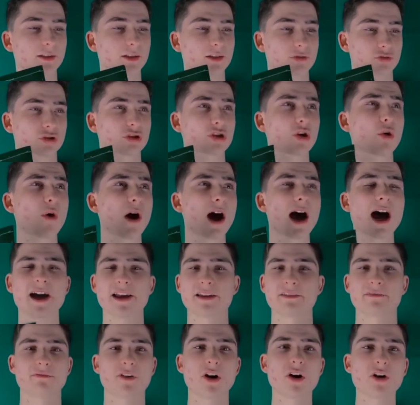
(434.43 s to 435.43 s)
so high
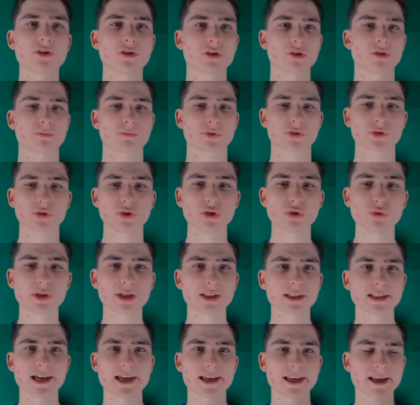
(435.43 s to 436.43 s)
in volume. So you
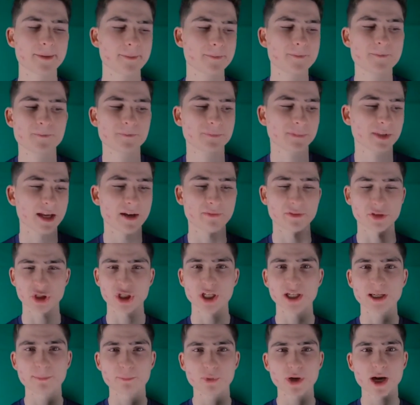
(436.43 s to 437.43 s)
can like have a
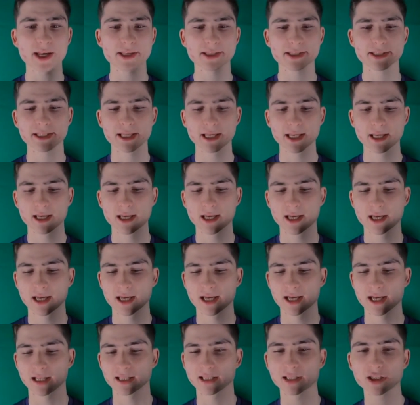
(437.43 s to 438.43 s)
chicken breast,
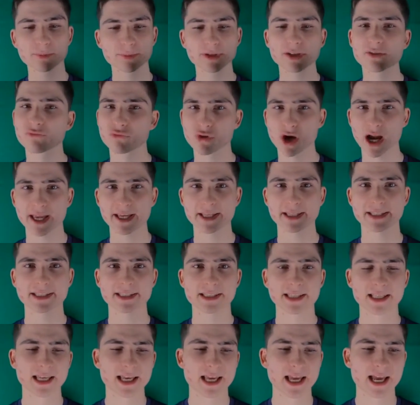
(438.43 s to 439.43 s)
a little bit of
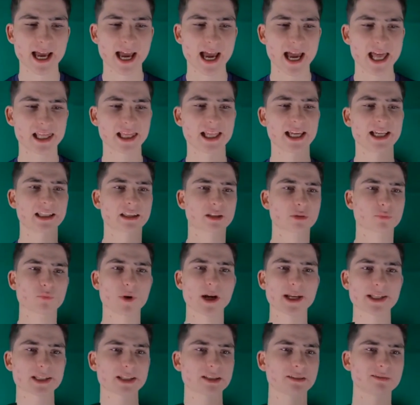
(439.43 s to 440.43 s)
rice, and like the
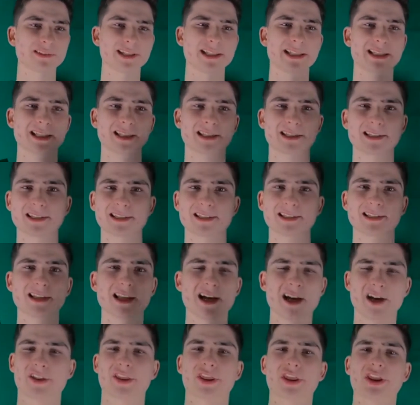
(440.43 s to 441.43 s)
rest of like
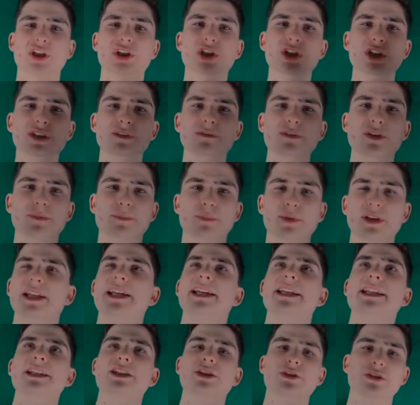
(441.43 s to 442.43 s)
a third of your
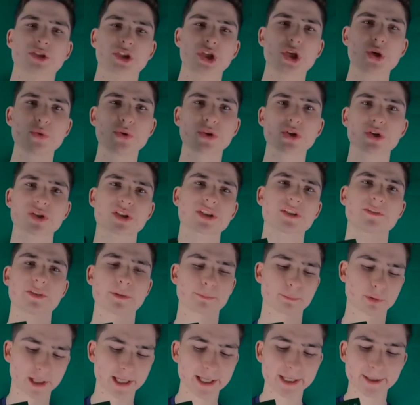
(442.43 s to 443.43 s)
plate or 2/3 of your
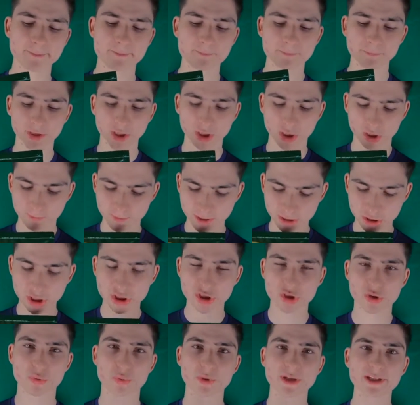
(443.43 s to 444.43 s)
plate could be
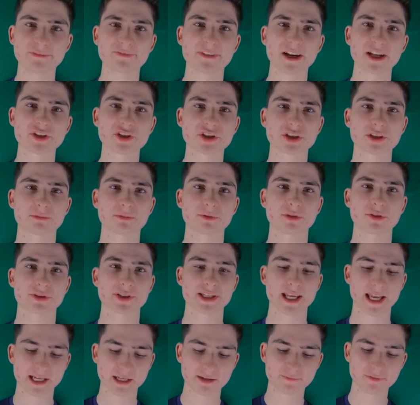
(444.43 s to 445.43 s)
just green
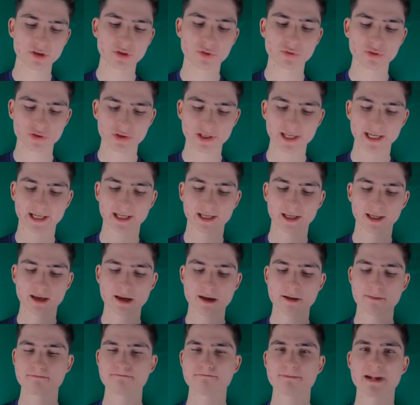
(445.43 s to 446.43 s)
vegetables. And even though there's like,
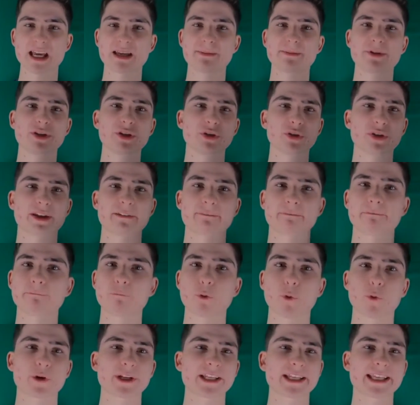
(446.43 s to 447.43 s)
maybe you'll get
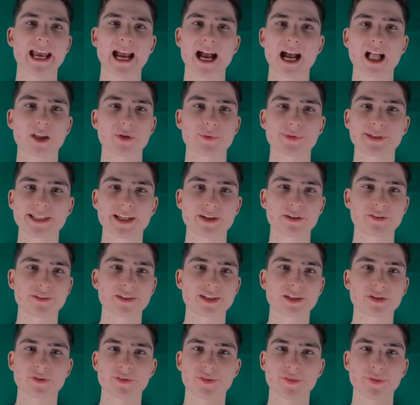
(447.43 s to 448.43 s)
40 calories out of
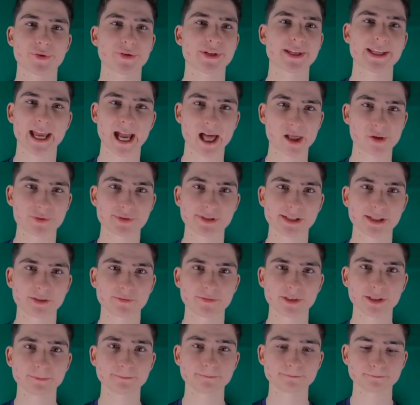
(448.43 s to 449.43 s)
it or 30 calories out
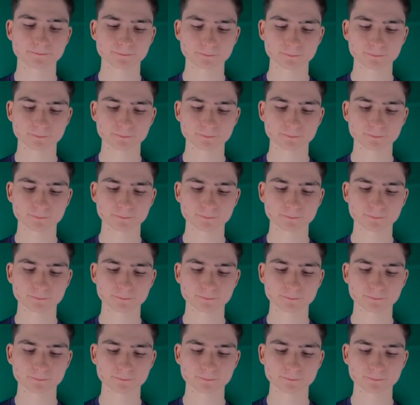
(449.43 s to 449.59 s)
of it,